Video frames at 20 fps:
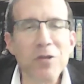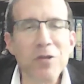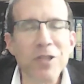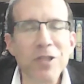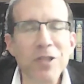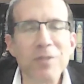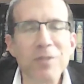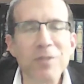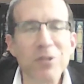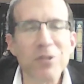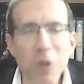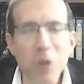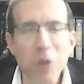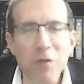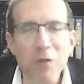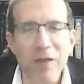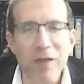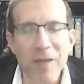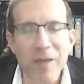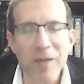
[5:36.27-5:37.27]
Hashem as a
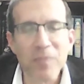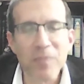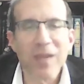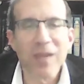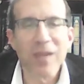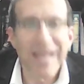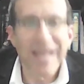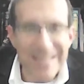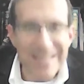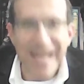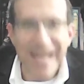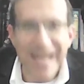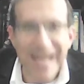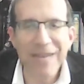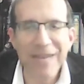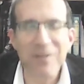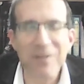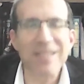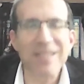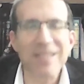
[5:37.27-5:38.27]
Rofe exactly
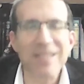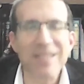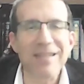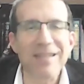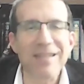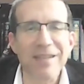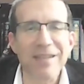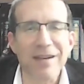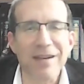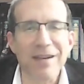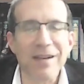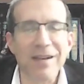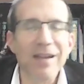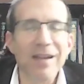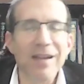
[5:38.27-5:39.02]
for this idea.